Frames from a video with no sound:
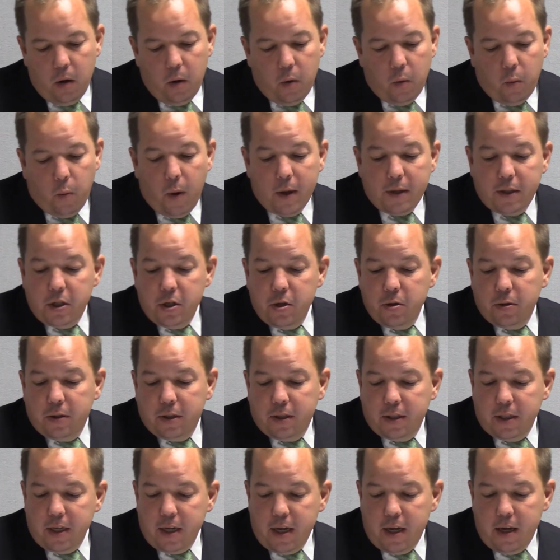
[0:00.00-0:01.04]
What do you
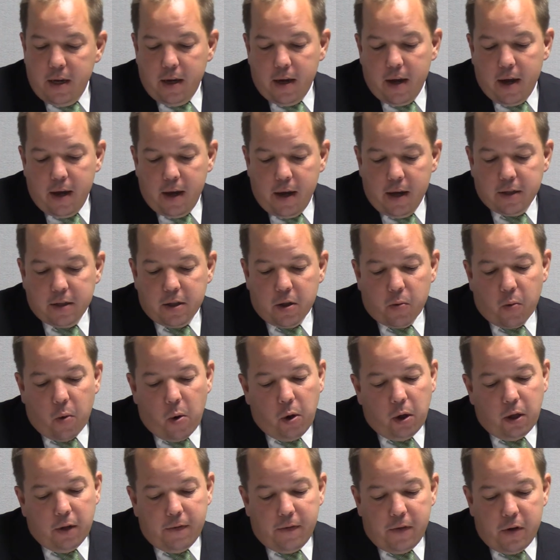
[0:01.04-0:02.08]
see as the
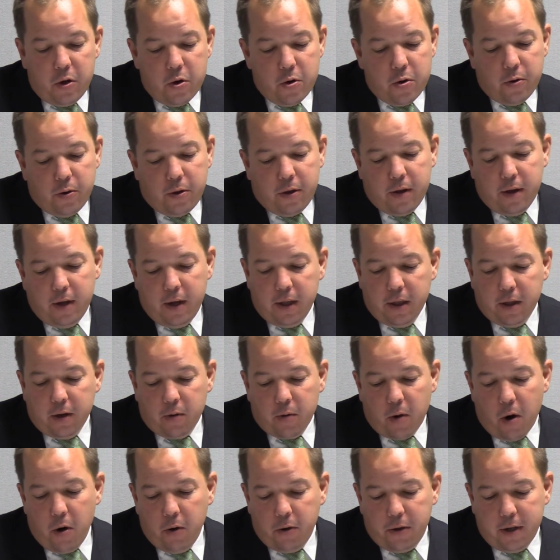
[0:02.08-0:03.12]
role of youth in the
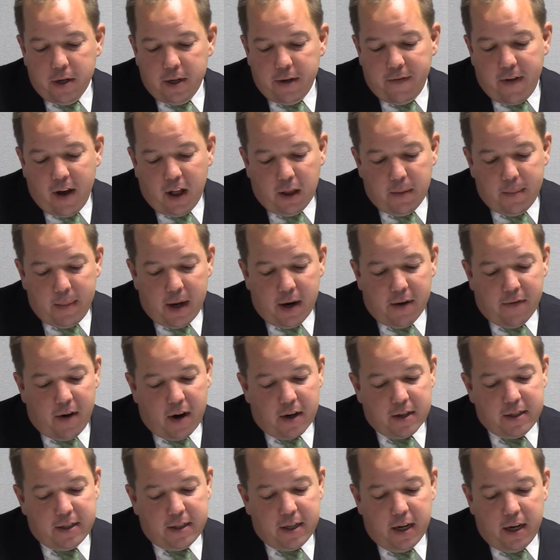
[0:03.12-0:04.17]
growth and development of our
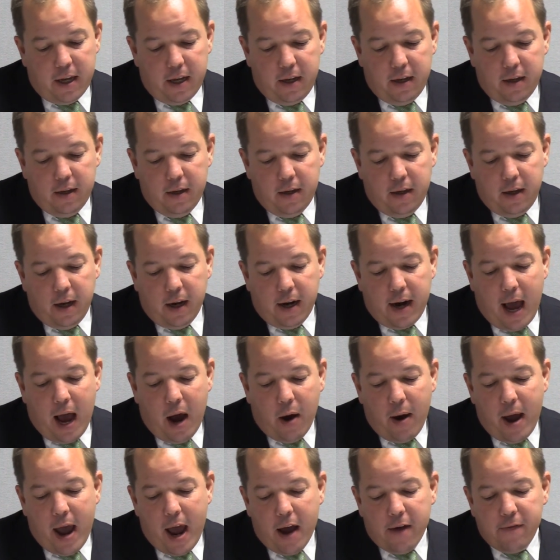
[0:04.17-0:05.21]
city, and how
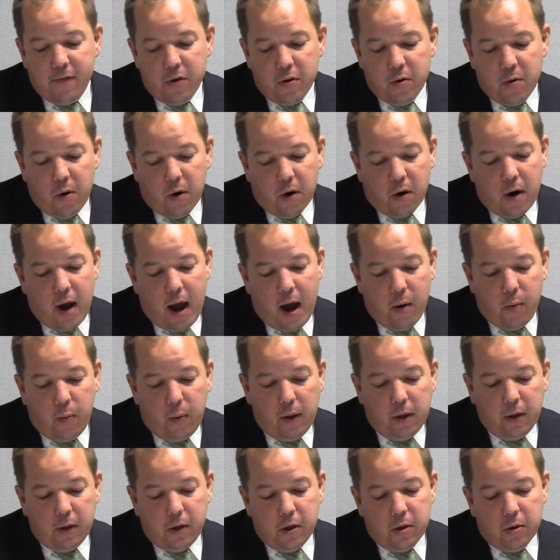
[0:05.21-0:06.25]
have you or how
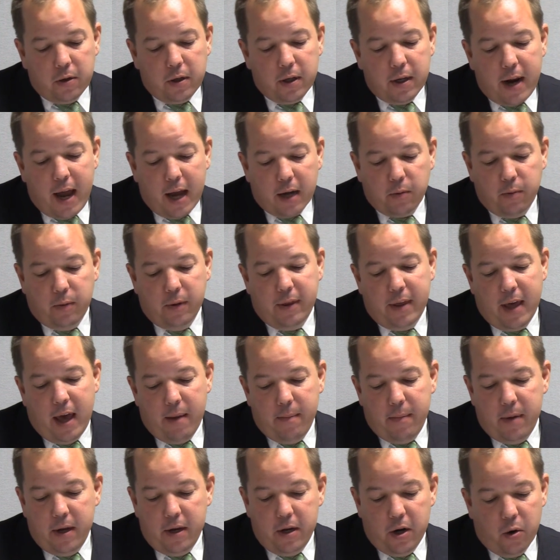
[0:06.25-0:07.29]
will you connect with them
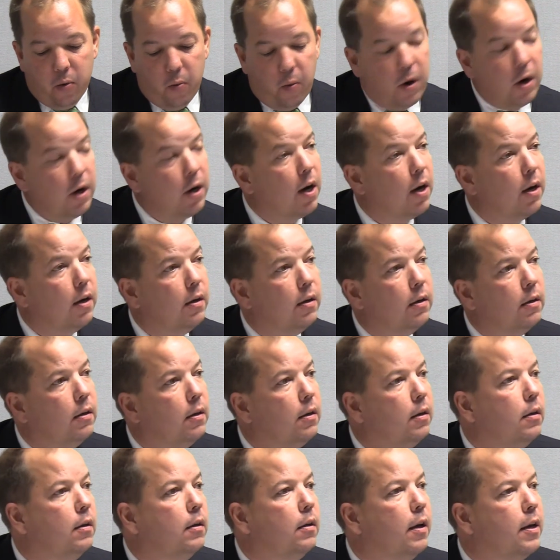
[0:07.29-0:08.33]
in your work
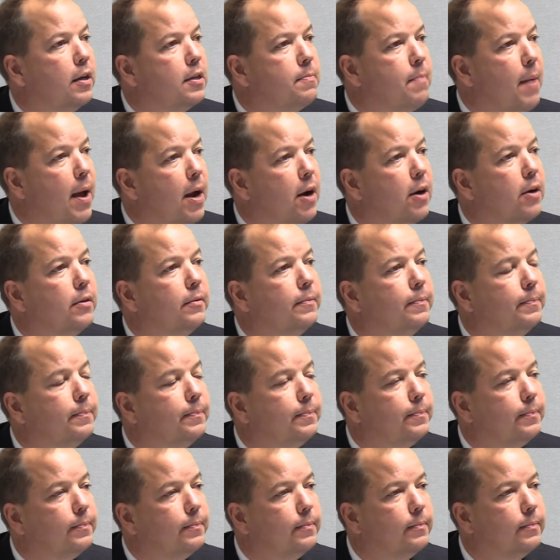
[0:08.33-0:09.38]
as mayor?
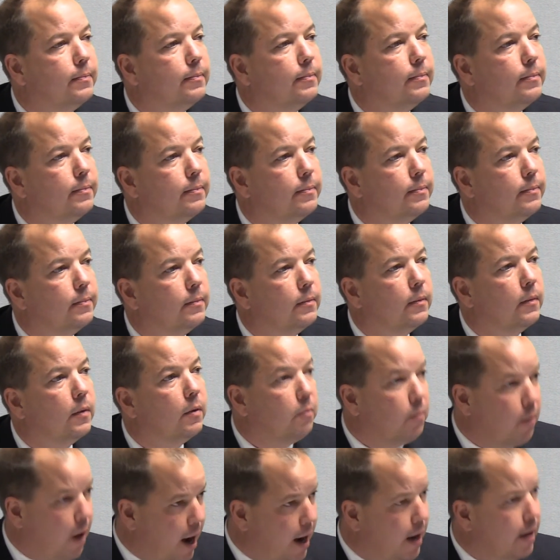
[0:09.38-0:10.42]

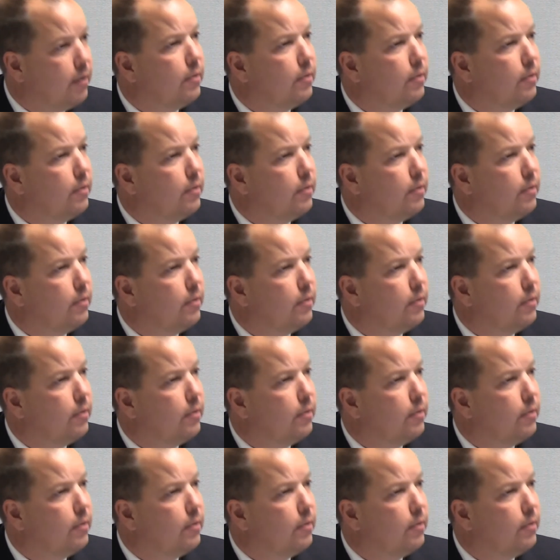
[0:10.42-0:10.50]
Ryan,